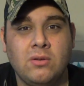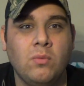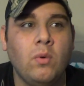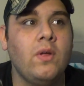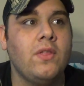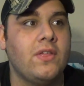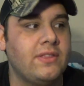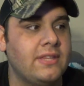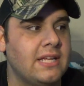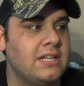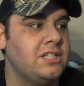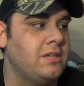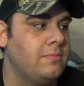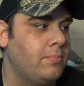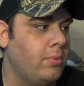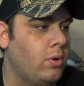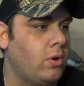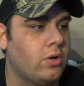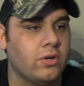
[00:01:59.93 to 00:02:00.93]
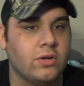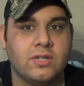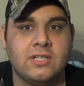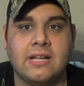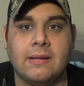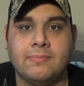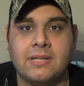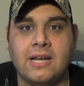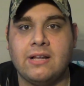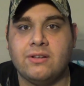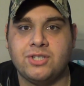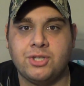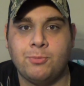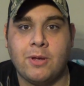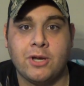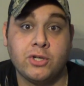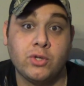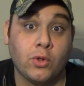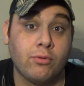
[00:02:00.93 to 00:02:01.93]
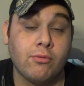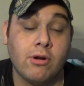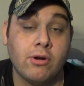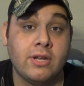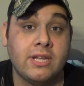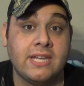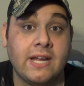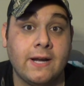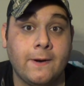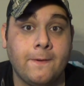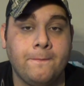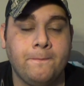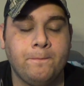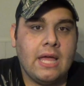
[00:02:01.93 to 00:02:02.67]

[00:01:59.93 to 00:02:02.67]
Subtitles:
What a digibook or something else special thrown in there.